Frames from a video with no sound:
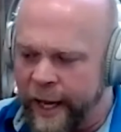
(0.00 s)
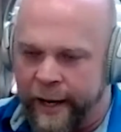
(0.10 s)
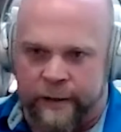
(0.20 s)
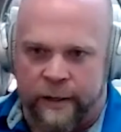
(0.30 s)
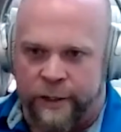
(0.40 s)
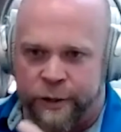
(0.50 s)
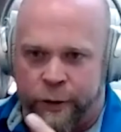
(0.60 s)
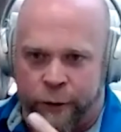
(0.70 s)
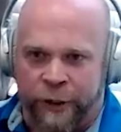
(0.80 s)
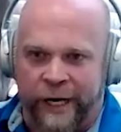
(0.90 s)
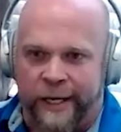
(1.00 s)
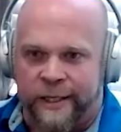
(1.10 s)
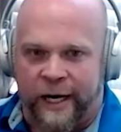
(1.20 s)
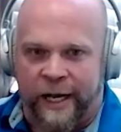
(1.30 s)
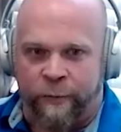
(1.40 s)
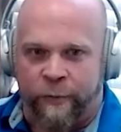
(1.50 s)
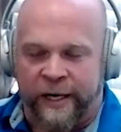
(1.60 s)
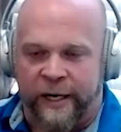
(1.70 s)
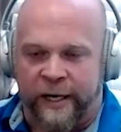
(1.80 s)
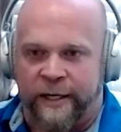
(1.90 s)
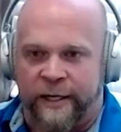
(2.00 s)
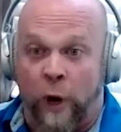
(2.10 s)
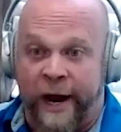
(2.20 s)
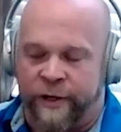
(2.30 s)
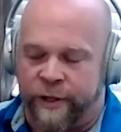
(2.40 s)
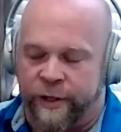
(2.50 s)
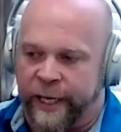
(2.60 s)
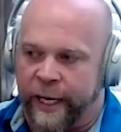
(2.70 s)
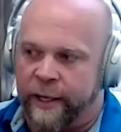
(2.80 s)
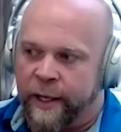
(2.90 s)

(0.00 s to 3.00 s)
and us older guys kind of have to recognize why they're doing it.